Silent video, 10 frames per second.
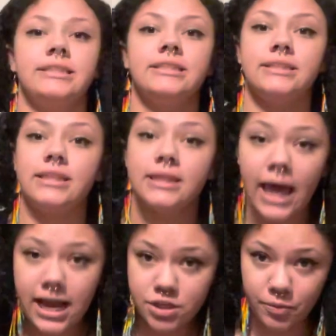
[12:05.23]
is the
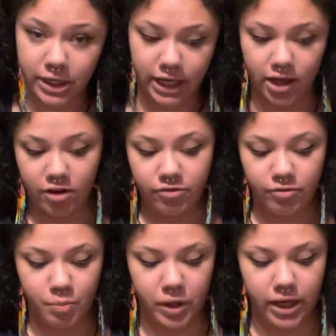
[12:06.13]
last one I have
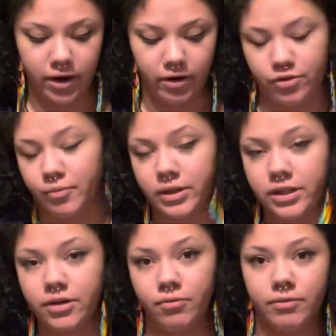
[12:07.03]
by Arthur
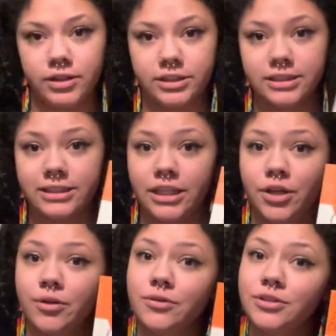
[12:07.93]
Miller, which is The
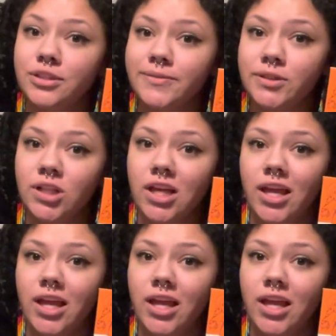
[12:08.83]
Crucible.